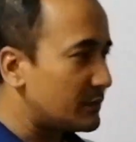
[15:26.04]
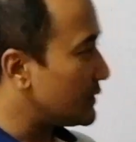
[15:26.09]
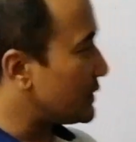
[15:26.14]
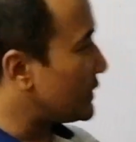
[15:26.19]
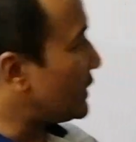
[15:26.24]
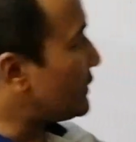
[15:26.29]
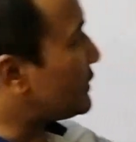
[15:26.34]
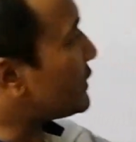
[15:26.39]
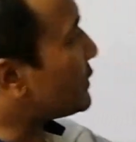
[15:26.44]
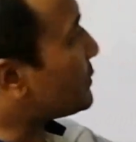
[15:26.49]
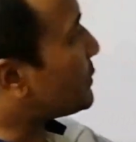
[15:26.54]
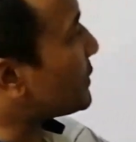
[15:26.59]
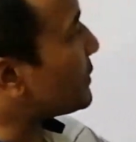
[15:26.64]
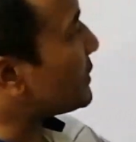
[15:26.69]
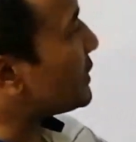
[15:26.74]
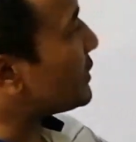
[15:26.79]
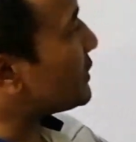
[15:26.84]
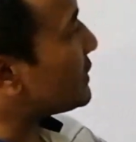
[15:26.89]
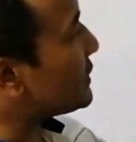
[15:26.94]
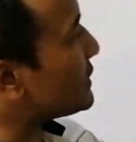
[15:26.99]
If it
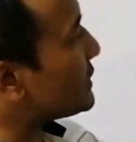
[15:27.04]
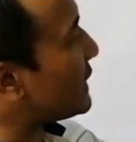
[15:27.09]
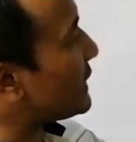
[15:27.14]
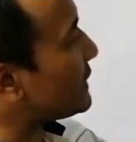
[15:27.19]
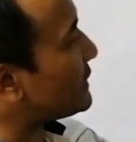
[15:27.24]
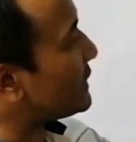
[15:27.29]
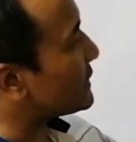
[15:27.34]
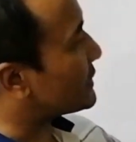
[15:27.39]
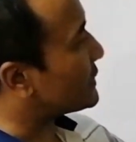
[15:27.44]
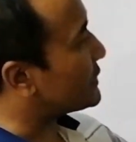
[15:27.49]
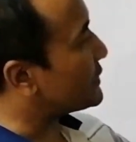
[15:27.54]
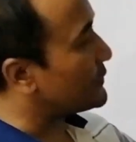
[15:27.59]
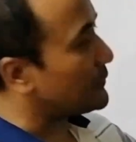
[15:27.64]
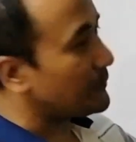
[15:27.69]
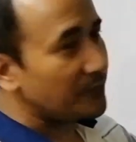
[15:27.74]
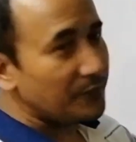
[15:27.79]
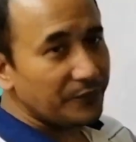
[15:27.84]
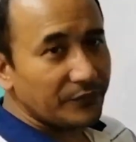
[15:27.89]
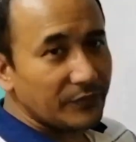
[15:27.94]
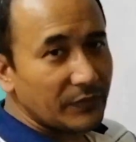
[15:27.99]
is like this.
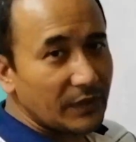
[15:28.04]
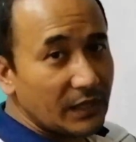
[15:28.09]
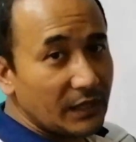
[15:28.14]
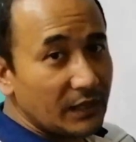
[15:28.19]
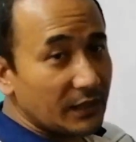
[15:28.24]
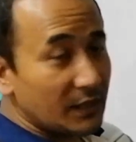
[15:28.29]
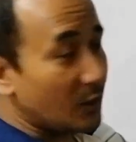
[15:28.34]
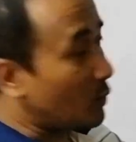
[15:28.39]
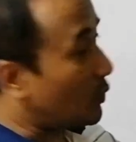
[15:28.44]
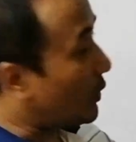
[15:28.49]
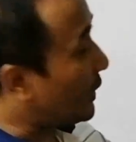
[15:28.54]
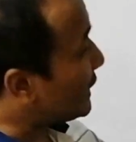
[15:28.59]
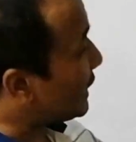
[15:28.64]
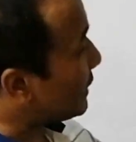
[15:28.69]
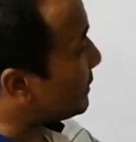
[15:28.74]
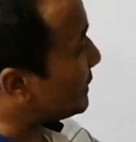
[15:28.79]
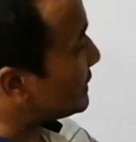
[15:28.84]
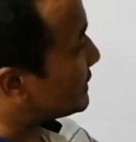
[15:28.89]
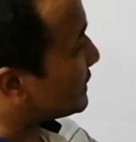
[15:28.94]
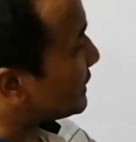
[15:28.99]
Now what
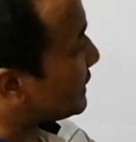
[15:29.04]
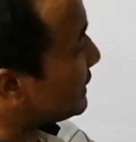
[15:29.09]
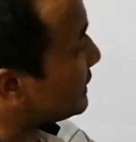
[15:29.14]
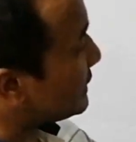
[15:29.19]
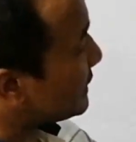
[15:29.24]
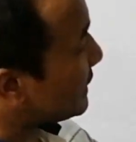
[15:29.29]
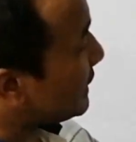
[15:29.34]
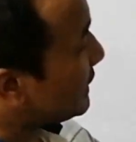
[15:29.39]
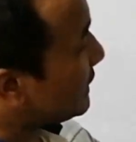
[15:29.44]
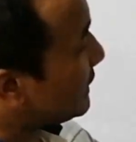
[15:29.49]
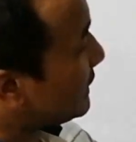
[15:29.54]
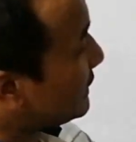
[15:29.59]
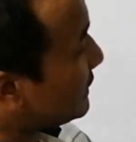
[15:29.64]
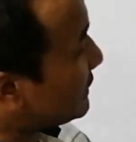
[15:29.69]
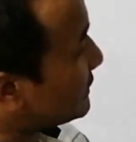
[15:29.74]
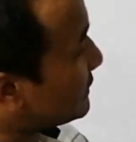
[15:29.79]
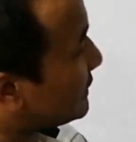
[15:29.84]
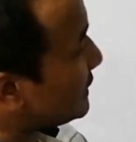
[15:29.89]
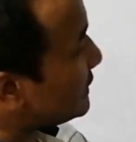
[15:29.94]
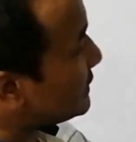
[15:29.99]
happens is,
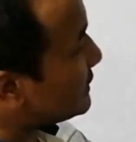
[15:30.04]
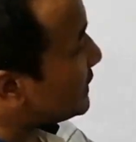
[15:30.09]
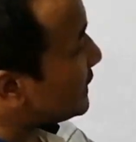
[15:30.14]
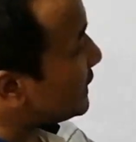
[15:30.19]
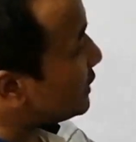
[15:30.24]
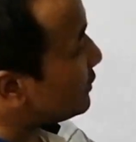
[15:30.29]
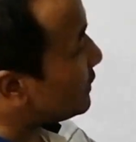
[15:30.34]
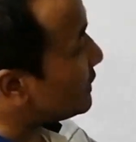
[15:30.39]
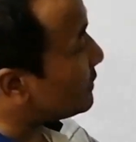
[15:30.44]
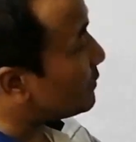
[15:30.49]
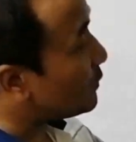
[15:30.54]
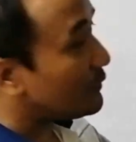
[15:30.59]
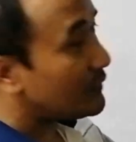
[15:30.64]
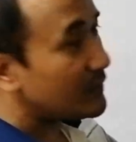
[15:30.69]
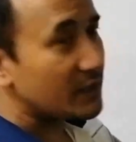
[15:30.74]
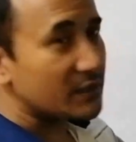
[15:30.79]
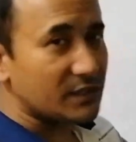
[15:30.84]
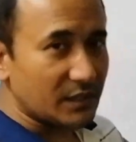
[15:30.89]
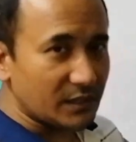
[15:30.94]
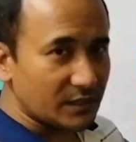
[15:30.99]
this thing will move in
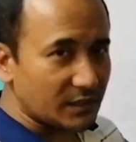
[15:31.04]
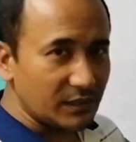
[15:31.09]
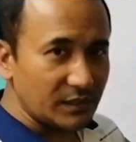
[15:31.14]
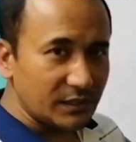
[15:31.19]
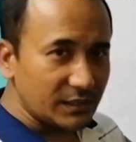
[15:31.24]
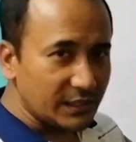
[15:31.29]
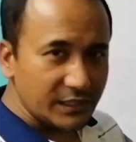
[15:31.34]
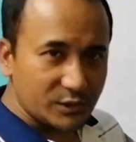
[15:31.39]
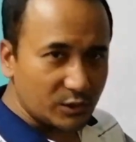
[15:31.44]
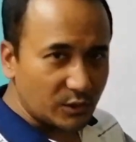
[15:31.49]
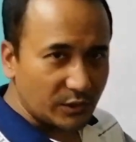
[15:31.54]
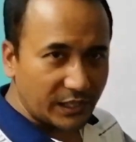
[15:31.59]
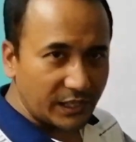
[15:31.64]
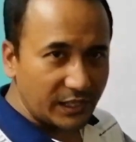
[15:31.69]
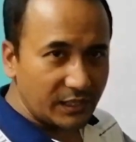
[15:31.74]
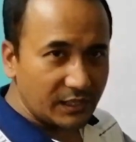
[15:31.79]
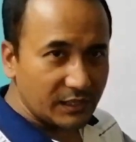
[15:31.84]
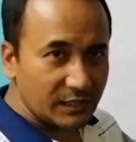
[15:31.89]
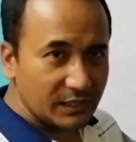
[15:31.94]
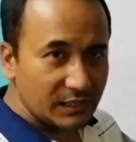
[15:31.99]
a circle, it's
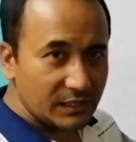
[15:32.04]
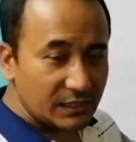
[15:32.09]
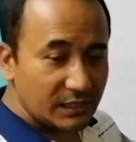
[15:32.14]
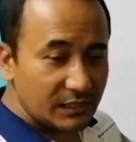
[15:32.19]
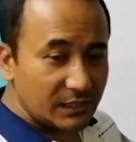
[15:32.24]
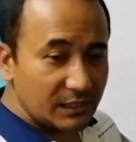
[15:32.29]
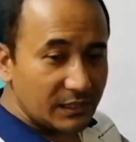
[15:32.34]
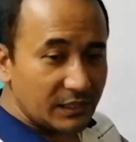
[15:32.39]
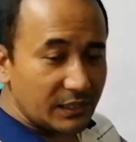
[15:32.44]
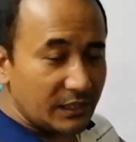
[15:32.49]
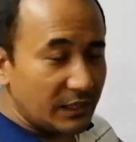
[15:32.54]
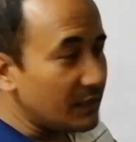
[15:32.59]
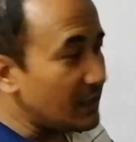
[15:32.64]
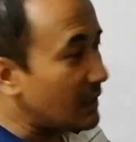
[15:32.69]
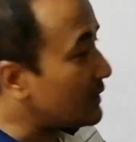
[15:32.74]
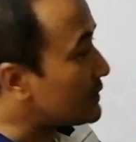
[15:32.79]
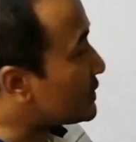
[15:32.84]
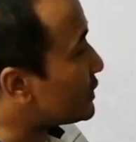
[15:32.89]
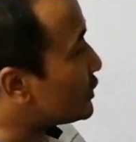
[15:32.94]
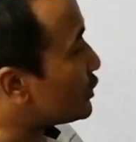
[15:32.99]
okay. In
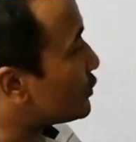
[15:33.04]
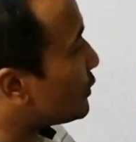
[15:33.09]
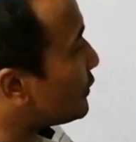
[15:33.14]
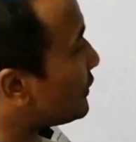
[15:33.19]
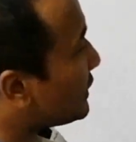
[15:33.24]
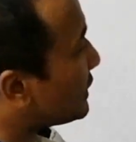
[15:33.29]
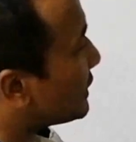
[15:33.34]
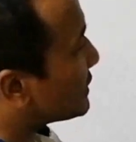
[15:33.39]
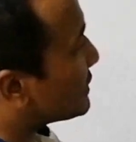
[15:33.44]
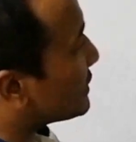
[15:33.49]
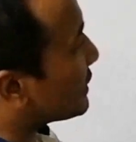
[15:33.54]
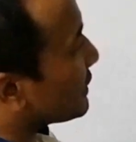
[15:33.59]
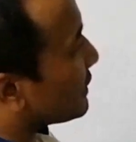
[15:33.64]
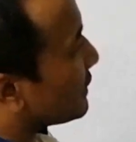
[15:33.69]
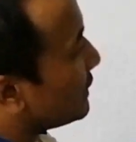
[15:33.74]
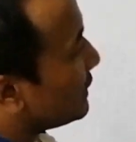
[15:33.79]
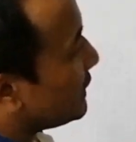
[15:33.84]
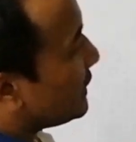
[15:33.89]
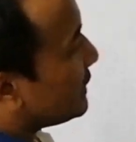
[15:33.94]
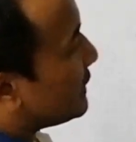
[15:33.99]
addition to moving in a
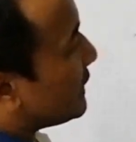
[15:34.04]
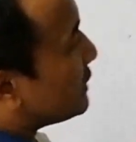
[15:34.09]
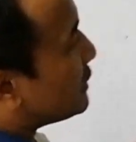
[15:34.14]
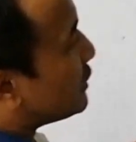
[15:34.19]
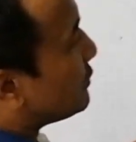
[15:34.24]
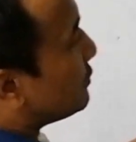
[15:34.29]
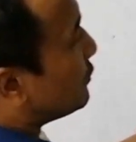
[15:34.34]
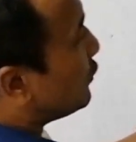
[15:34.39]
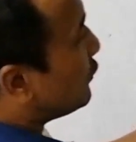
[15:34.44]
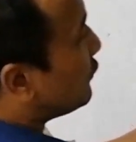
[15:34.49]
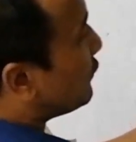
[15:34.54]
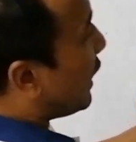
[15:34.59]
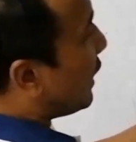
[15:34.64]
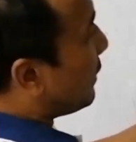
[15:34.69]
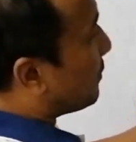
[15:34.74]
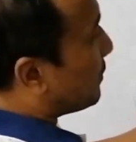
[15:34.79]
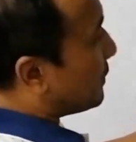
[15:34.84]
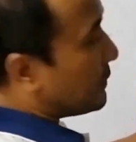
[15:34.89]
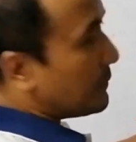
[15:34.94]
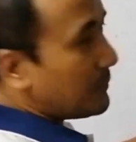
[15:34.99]
circle, it has to move
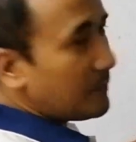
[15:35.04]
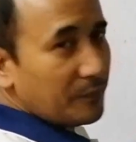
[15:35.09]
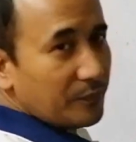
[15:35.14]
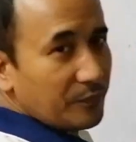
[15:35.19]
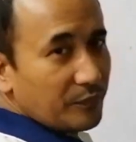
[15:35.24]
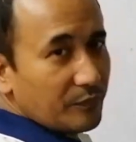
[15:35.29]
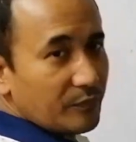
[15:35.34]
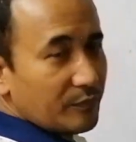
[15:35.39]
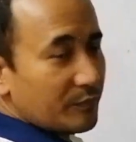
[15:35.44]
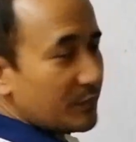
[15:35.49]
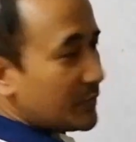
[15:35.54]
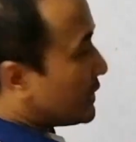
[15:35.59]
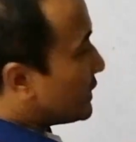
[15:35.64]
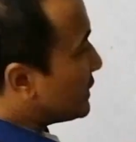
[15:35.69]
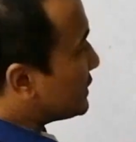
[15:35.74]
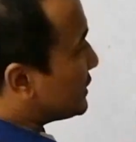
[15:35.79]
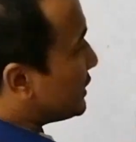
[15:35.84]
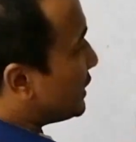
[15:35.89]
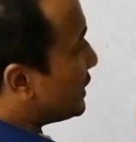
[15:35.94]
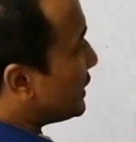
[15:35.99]
up,
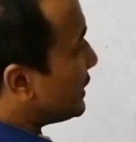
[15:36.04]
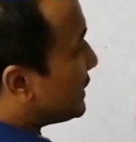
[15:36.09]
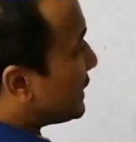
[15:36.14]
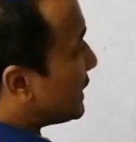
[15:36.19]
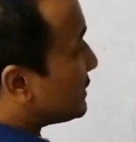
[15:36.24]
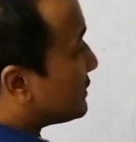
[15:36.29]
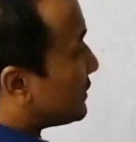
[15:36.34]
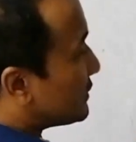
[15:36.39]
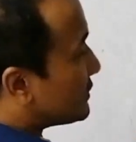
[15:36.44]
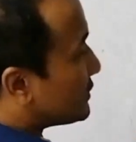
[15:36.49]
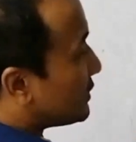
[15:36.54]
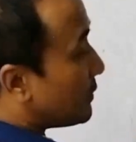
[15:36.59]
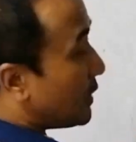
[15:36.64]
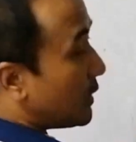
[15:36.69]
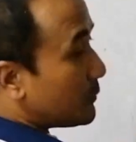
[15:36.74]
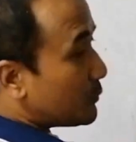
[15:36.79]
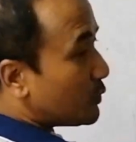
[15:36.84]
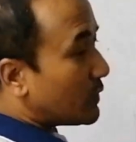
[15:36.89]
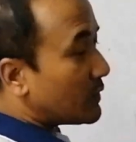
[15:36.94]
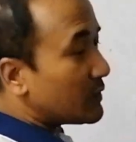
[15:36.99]
because here it has got some
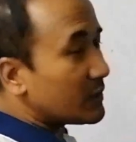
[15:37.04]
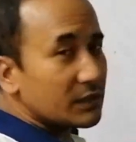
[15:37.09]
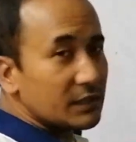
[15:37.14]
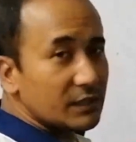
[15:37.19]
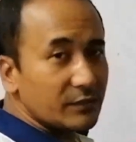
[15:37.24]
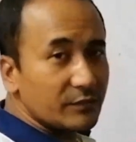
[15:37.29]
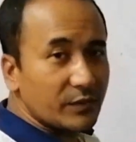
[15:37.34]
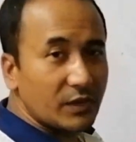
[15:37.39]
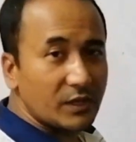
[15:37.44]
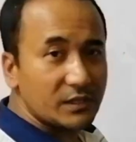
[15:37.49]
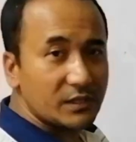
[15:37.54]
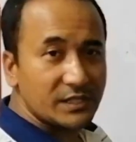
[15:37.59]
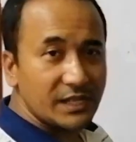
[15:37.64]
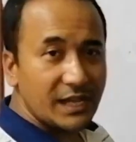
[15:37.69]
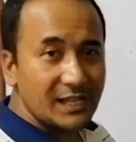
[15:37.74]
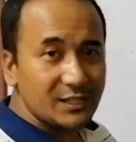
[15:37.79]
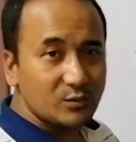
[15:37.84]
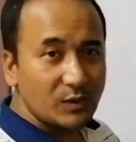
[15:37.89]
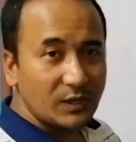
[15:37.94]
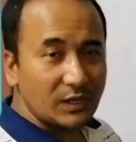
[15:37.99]
upward velocity
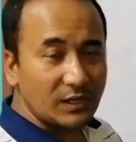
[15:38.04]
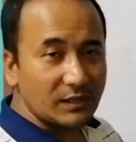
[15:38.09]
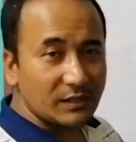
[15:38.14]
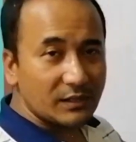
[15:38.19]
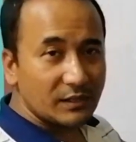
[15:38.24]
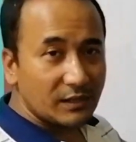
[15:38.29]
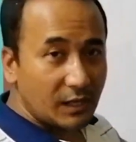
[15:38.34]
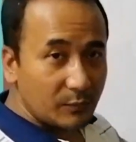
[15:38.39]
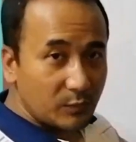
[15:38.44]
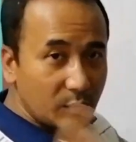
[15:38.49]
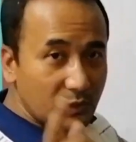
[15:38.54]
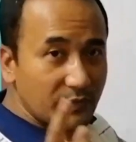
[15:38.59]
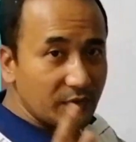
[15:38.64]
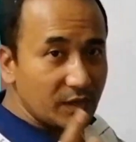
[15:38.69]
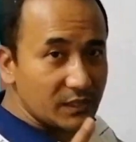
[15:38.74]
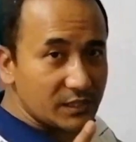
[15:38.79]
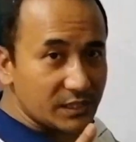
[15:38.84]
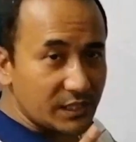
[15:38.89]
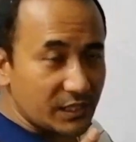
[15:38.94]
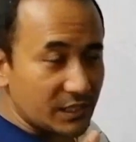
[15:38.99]
as well, upward
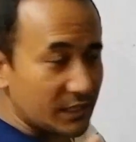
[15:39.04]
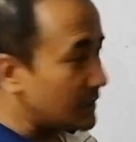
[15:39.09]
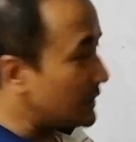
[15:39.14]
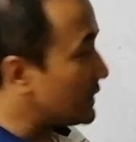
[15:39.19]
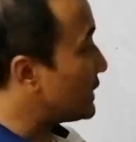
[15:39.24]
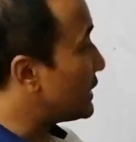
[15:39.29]
velocity.